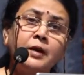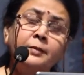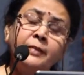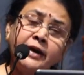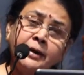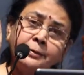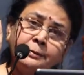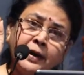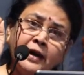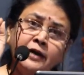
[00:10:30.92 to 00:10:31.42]

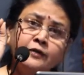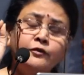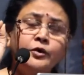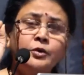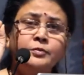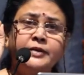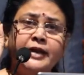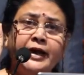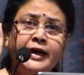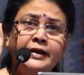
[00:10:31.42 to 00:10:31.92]
But apart
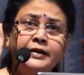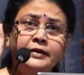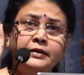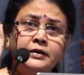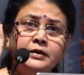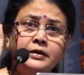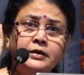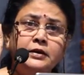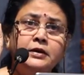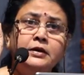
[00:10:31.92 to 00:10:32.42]
from that,
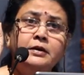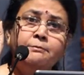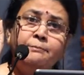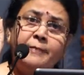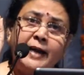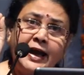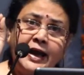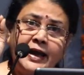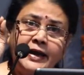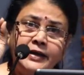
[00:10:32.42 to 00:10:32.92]

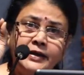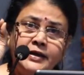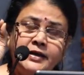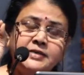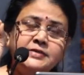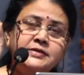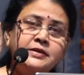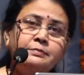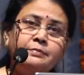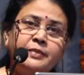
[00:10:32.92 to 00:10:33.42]
PAN
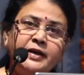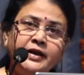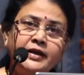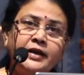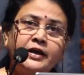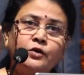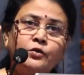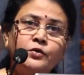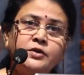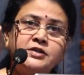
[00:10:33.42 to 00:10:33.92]
is a
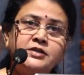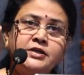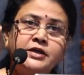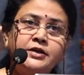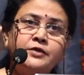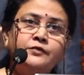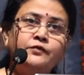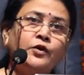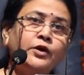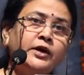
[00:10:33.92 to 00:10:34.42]

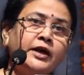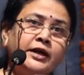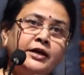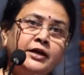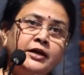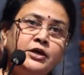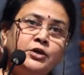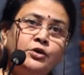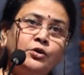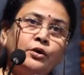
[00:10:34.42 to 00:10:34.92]
prerequisite for
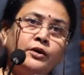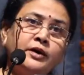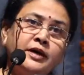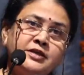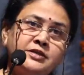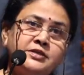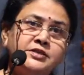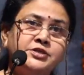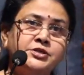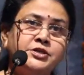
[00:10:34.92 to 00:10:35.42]
getting your
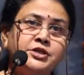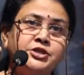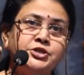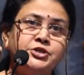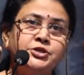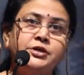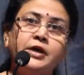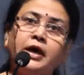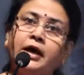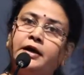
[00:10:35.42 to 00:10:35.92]

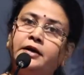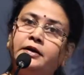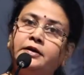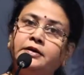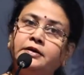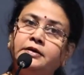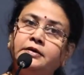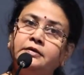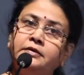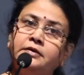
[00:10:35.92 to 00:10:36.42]
registration under
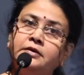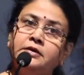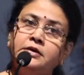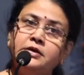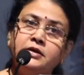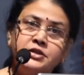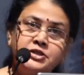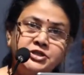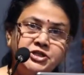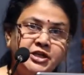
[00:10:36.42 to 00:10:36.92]
the
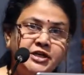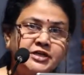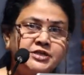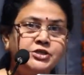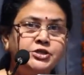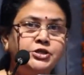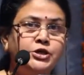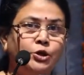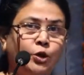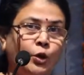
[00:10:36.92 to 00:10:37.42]

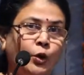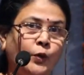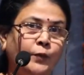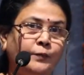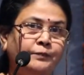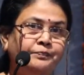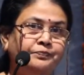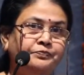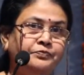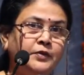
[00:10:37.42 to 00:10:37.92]
GST law.
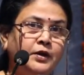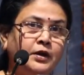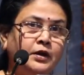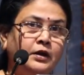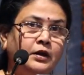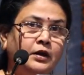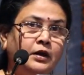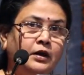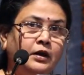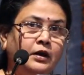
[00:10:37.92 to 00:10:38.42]

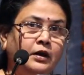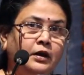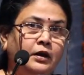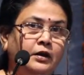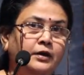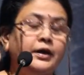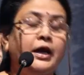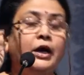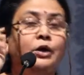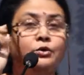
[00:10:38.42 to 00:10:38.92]

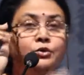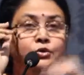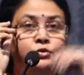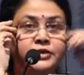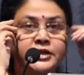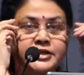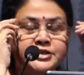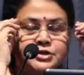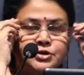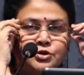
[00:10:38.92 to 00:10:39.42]
Now to
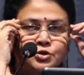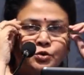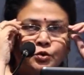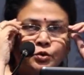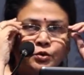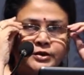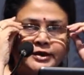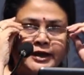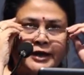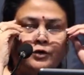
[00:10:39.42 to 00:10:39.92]
this
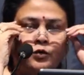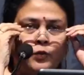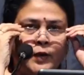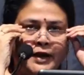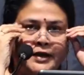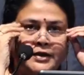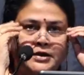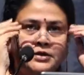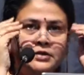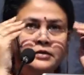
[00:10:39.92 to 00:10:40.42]
rule that
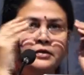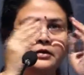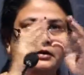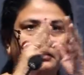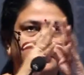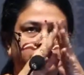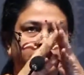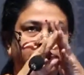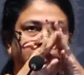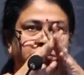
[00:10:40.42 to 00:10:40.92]
one
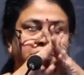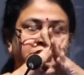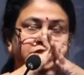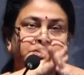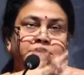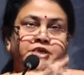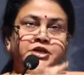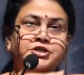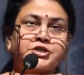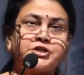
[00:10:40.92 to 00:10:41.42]

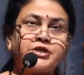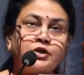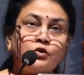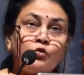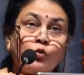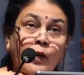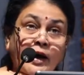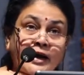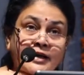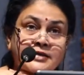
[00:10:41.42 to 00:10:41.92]
registration
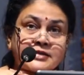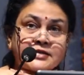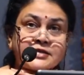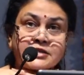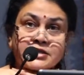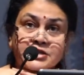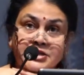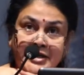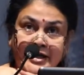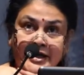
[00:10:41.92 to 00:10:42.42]
in one
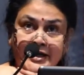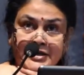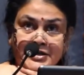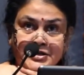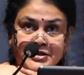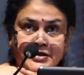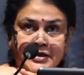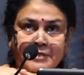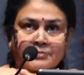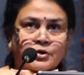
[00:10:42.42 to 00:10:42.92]

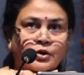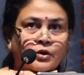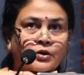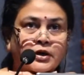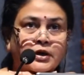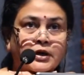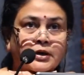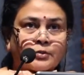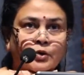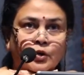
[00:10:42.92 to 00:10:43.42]
state, I'm
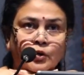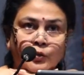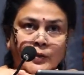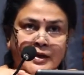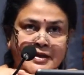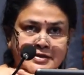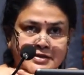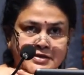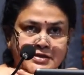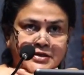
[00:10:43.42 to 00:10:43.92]
talking about
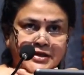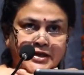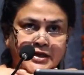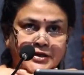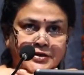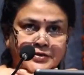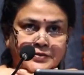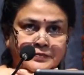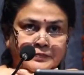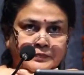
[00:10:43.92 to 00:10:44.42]
one
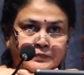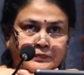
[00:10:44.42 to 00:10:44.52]
state,